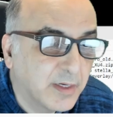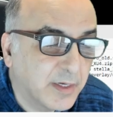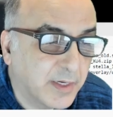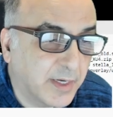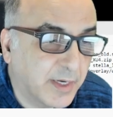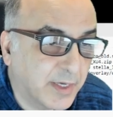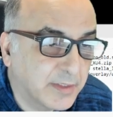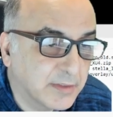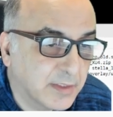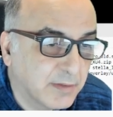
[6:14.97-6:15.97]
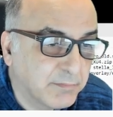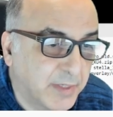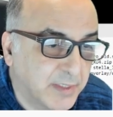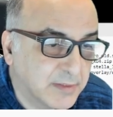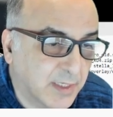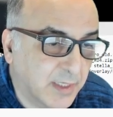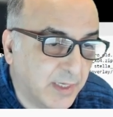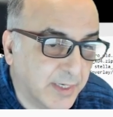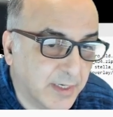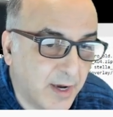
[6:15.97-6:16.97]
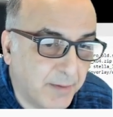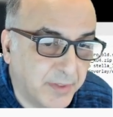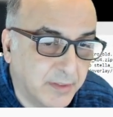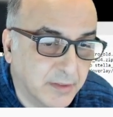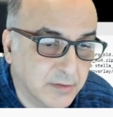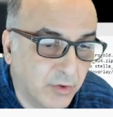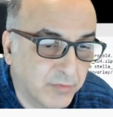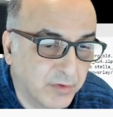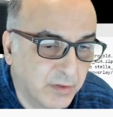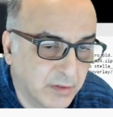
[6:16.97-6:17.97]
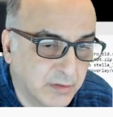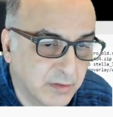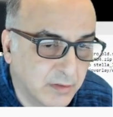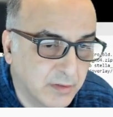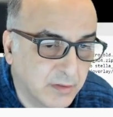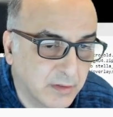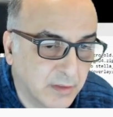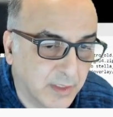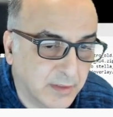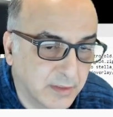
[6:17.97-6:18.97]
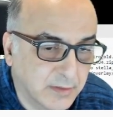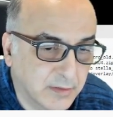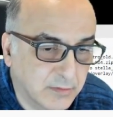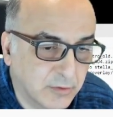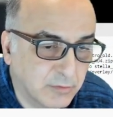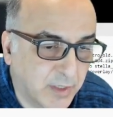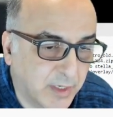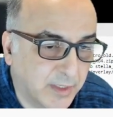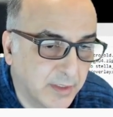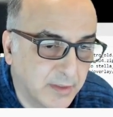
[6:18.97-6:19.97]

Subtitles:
And basically, I copied this over like this to my